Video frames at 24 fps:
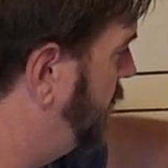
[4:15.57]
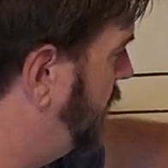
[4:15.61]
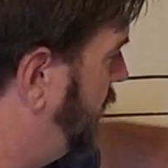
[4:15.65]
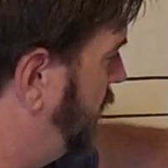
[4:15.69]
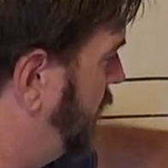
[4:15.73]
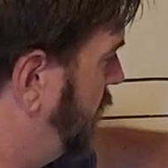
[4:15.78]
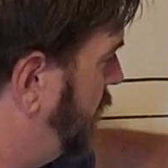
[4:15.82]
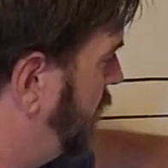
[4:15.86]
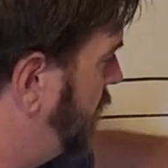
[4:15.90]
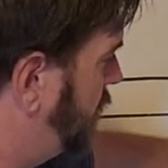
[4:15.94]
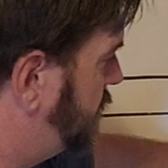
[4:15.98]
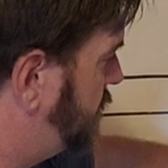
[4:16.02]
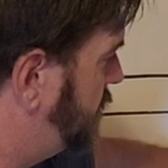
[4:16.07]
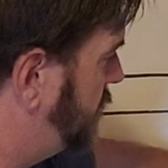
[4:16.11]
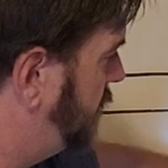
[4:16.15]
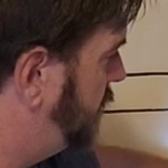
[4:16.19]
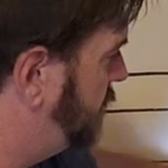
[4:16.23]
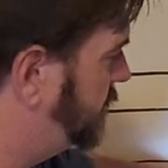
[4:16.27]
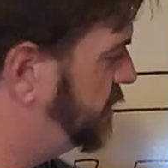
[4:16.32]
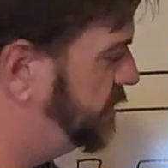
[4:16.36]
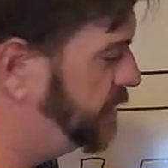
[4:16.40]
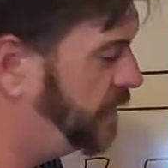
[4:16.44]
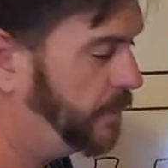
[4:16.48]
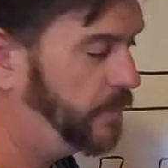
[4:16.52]
the bank will also
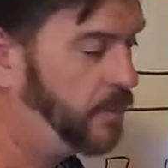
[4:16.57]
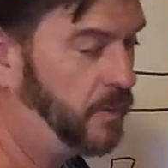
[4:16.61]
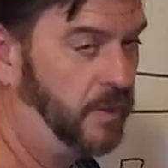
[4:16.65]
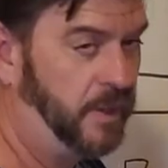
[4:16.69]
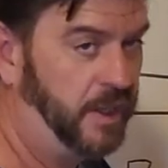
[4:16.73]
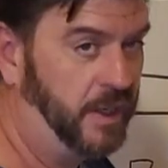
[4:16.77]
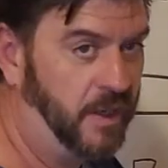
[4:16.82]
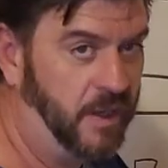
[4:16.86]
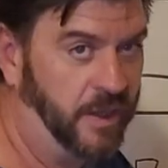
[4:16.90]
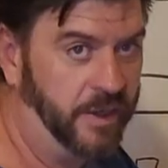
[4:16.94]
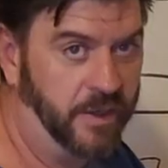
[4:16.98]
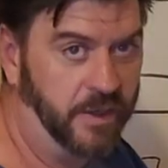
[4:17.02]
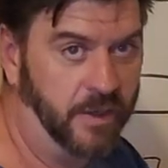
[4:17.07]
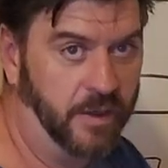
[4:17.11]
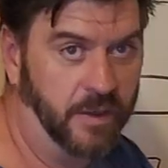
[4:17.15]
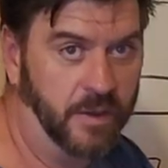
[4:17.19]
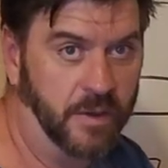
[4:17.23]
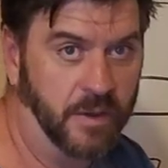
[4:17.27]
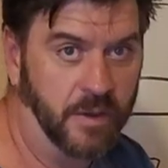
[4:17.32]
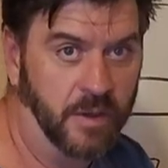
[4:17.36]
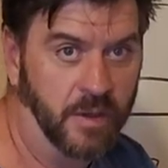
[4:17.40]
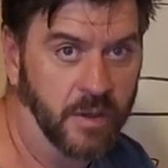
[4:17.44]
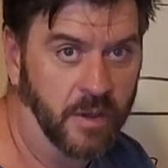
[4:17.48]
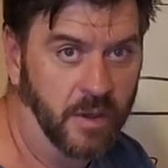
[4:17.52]
loan separately on the
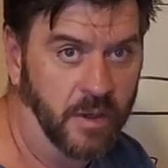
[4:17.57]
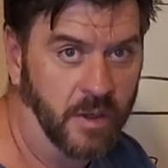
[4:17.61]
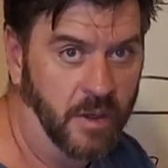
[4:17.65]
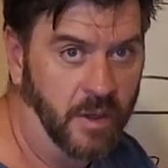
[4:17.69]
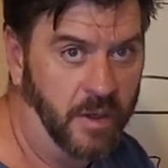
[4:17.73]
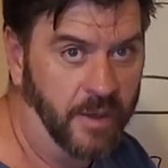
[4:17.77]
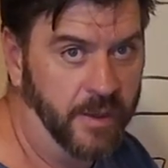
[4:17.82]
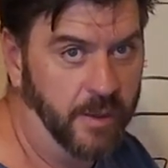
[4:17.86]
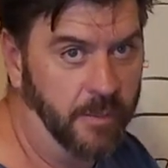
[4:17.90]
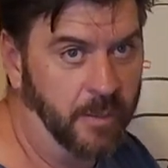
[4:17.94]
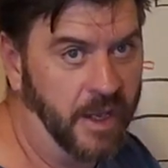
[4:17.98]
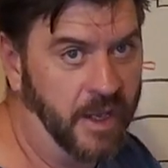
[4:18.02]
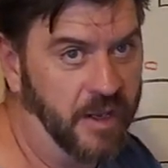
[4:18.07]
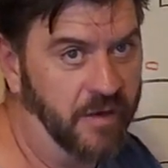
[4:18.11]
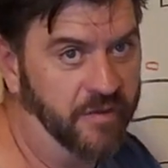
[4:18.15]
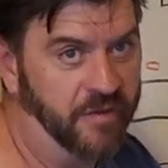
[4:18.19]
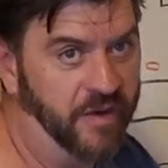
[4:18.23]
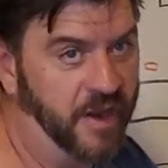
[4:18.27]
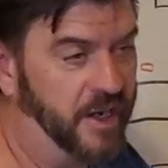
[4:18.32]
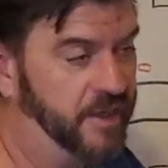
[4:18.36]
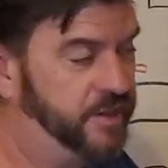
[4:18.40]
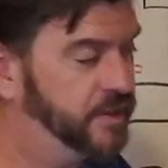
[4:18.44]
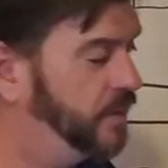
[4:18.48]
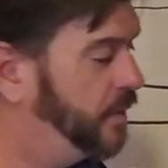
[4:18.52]
on the
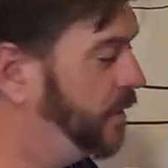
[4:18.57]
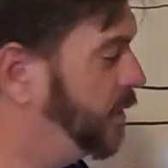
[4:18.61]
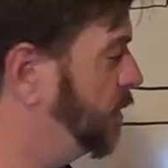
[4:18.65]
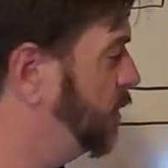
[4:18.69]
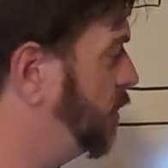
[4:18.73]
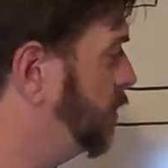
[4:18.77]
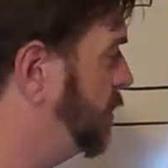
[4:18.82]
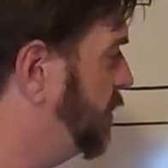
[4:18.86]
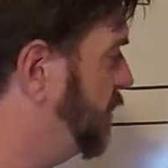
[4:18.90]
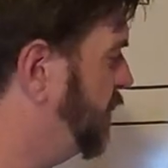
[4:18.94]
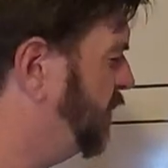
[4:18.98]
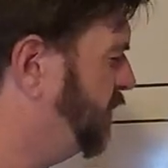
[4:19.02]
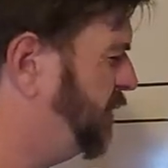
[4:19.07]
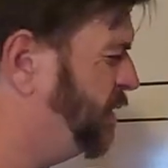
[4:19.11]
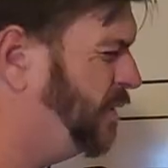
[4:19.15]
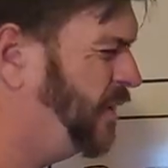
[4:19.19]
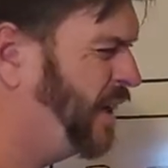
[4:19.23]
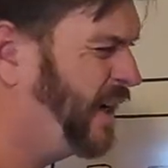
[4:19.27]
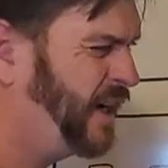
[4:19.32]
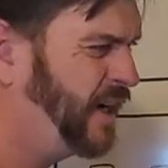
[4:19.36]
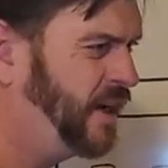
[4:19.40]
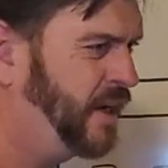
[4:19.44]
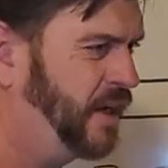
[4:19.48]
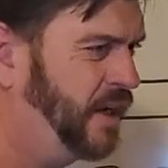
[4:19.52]
manufactured home, and they'll do
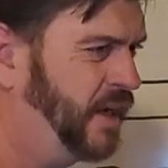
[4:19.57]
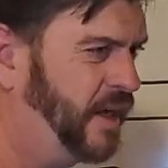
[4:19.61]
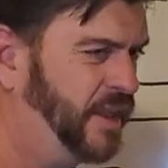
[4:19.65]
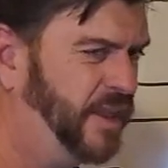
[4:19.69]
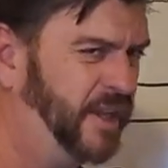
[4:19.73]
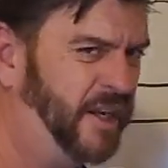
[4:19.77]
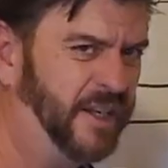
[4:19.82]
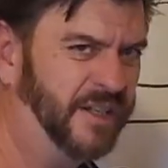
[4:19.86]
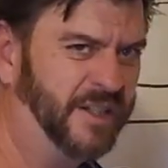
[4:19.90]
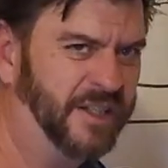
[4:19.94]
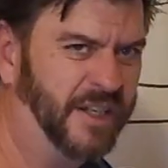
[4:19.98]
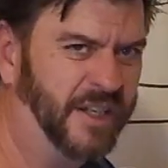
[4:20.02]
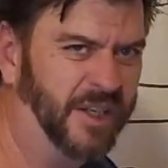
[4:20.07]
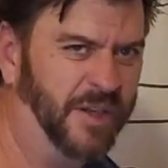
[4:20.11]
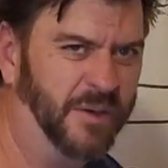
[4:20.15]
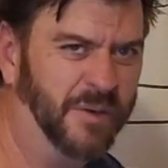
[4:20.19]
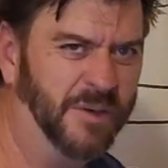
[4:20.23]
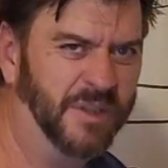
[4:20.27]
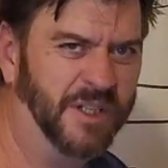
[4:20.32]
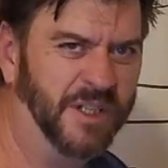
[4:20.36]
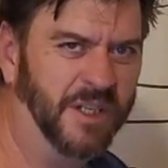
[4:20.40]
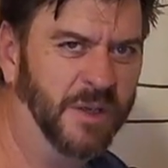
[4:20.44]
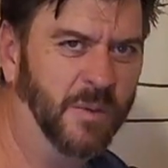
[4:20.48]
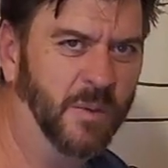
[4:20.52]
like I think it's a
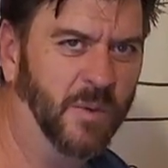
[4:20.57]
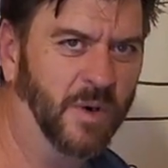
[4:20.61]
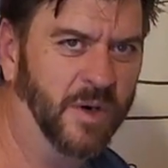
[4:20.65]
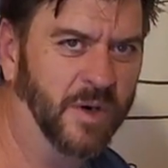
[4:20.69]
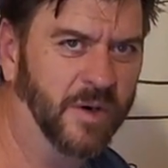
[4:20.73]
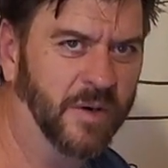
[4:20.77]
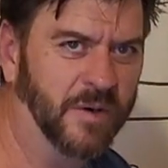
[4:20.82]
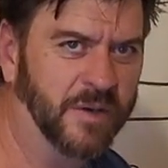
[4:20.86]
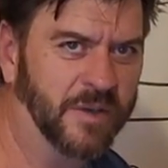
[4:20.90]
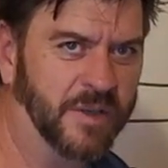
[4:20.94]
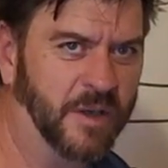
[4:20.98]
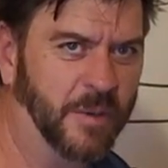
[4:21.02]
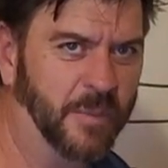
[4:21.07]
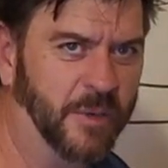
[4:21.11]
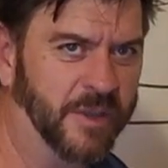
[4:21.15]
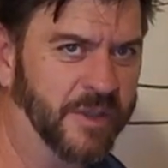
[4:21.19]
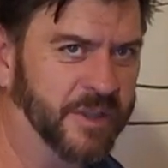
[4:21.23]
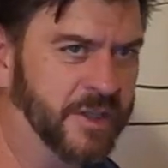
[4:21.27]
UC one or something.